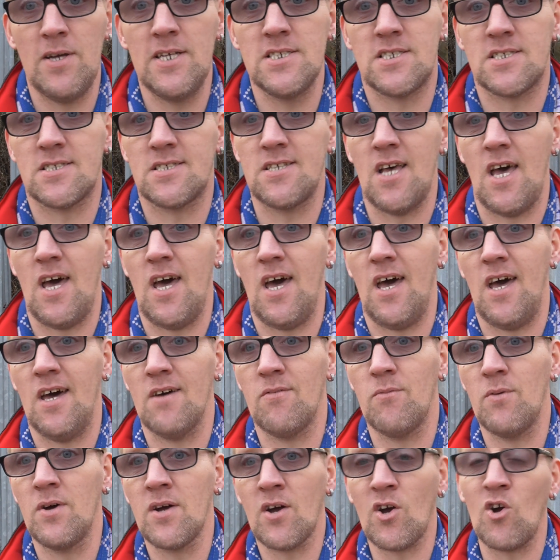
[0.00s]

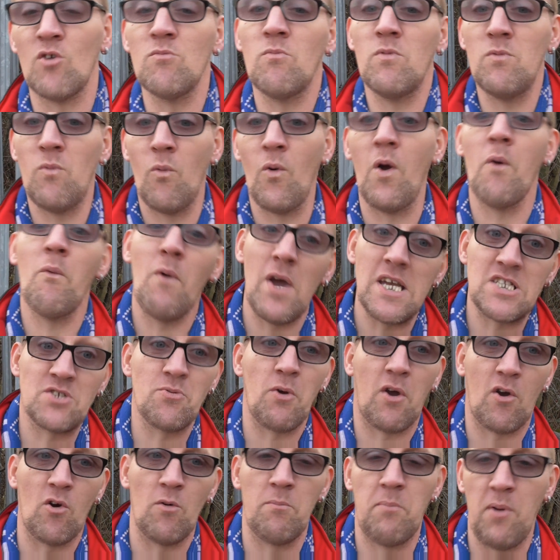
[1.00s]
we wish
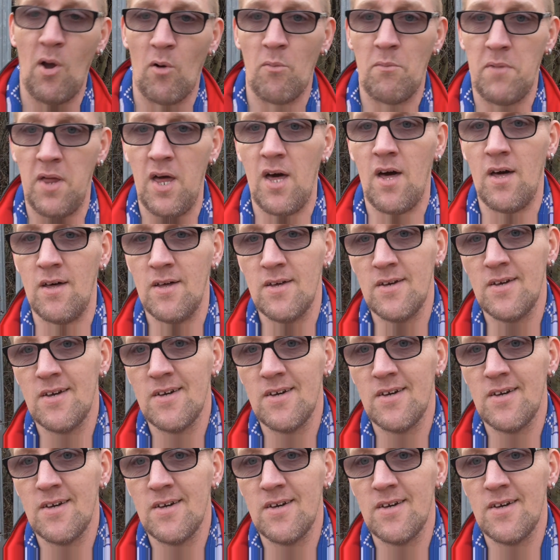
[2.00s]
we could be up there,